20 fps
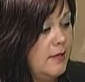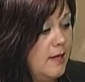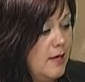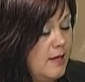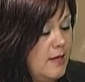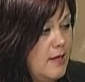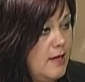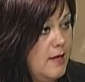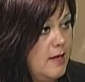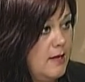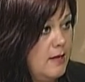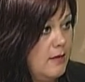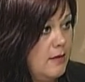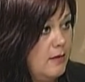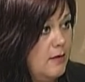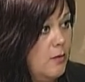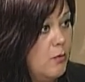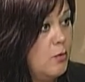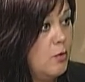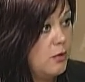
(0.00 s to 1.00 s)
and
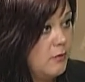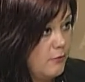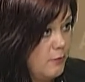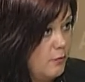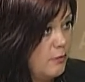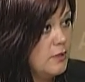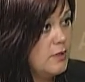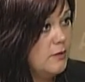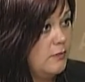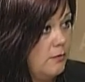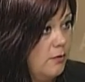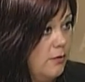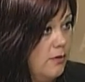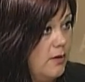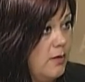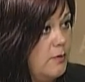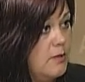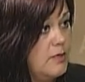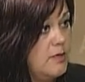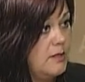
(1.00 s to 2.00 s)
then Workforce
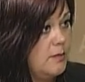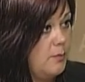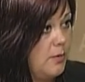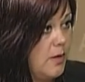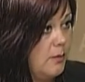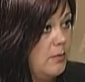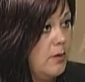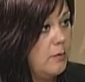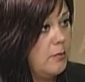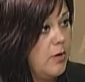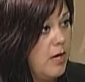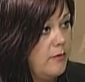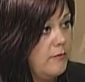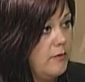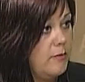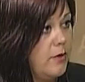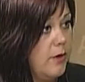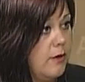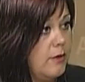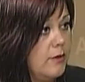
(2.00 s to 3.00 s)
Florida, which is a
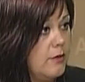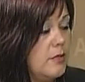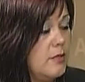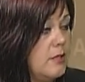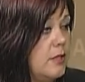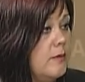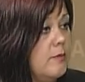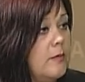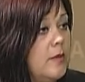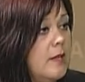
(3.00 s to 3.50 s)
public-private partnership.